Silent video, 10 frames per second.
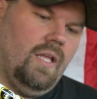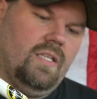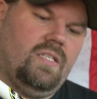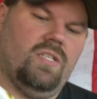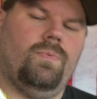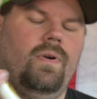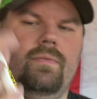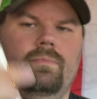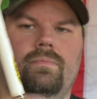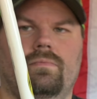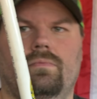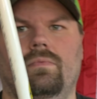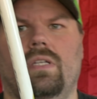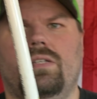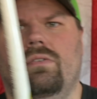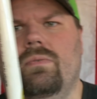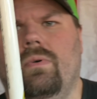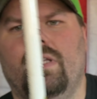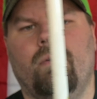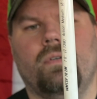This is one
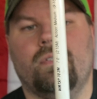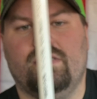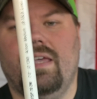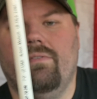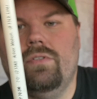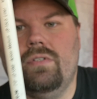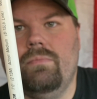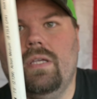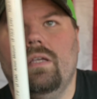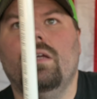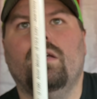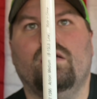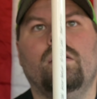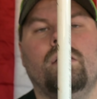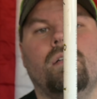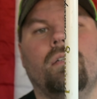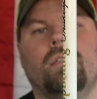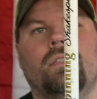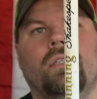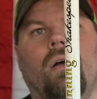that was given to me,
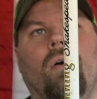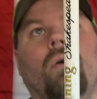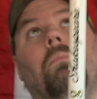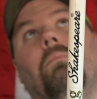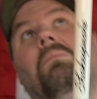so